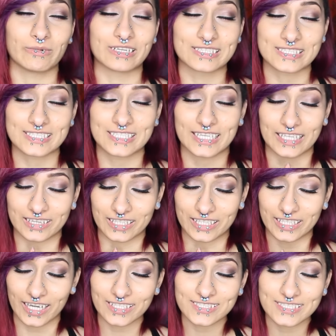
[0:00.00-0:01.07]
months to get the
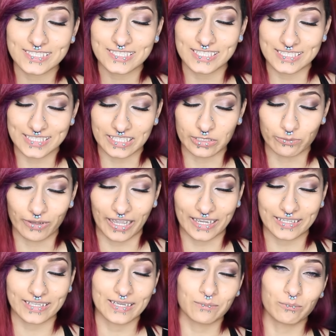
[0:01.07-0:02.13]
guts to send it
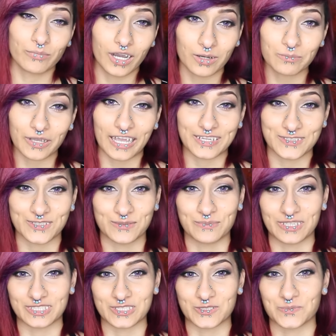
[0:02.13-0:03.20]
back. Pup actually
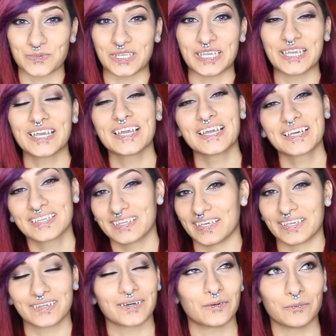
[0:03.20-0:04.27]
messaged me
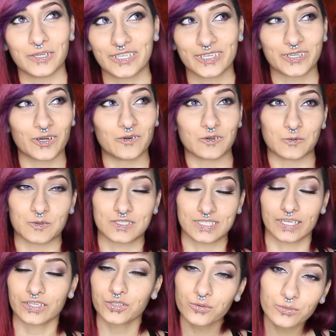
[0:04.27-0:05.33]
like a week ago and was
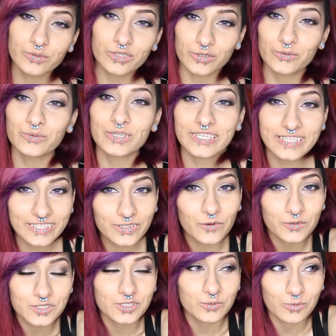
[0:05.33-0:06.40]
like, you need to
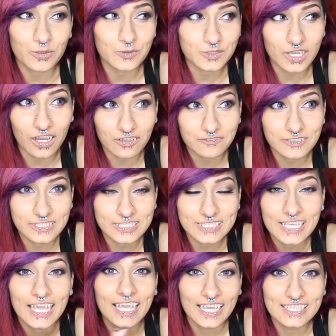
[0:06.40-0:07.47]
go to the post office
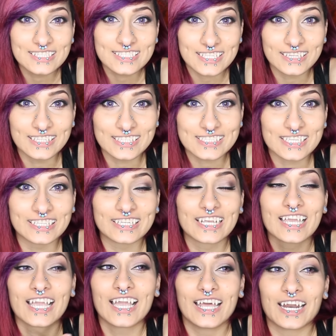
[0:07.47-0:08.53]
and send this in.
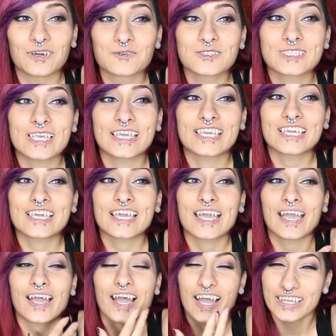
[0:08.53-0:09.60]
And I was like,
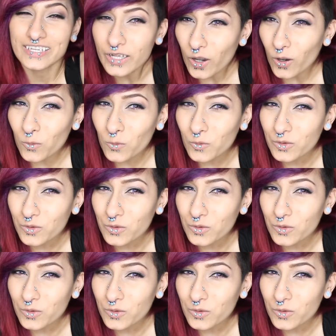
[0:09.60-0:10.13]
I know,